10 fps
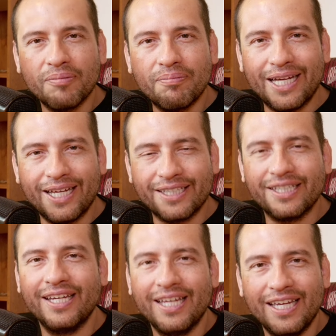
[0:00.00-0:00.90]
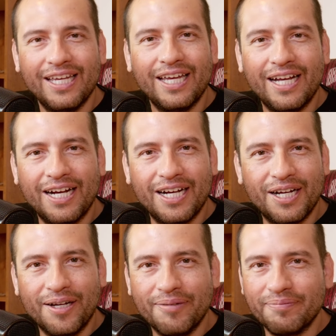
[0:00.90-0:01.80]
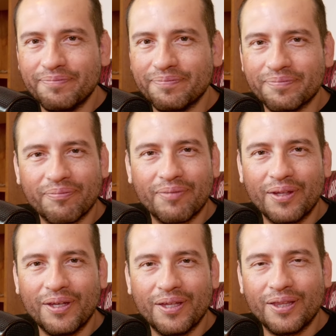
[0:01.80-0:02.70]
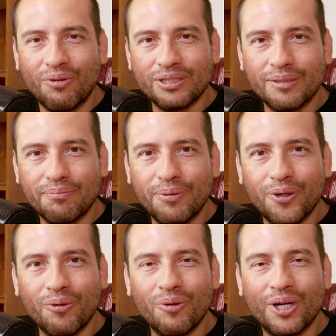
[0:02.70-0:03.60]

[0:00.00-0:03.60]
but there was a point